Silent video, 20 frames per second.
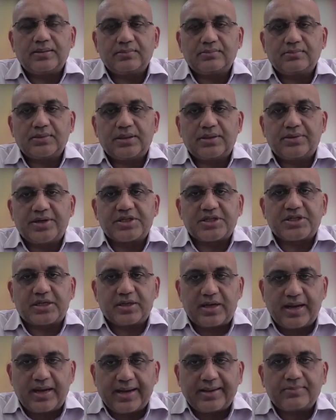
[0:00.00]
in recent
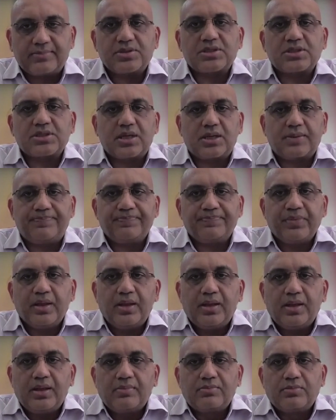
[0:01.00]
times.
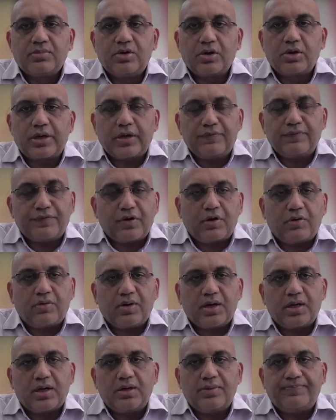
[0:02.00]
Looking
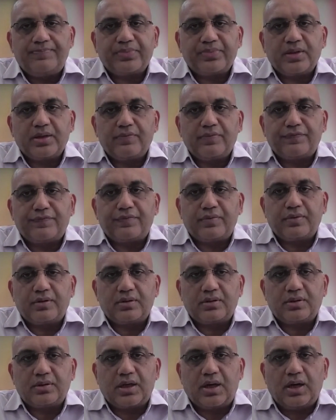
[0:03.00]
forward, if
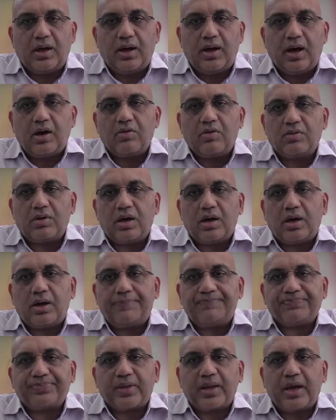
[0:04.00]

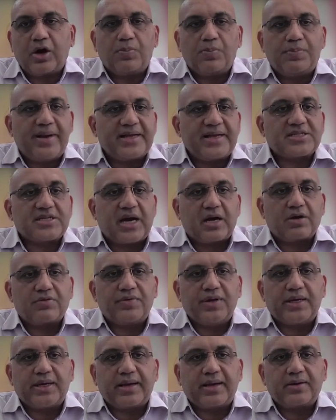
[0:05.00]
how best
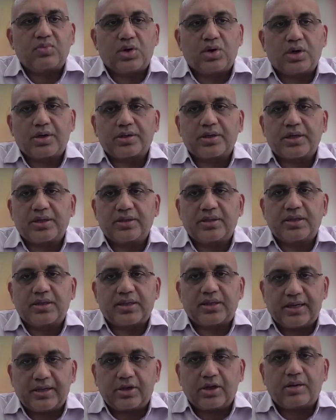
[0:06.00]
Aarvi can work in the
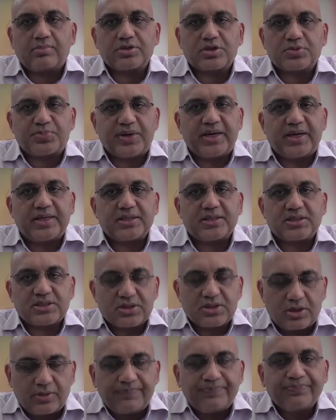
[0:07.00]
telecom space.
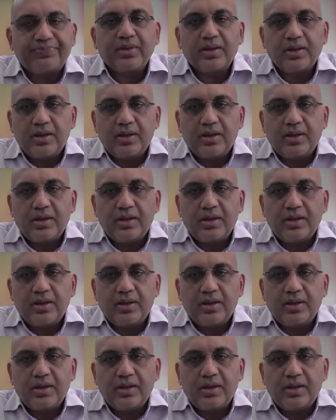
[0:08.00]
So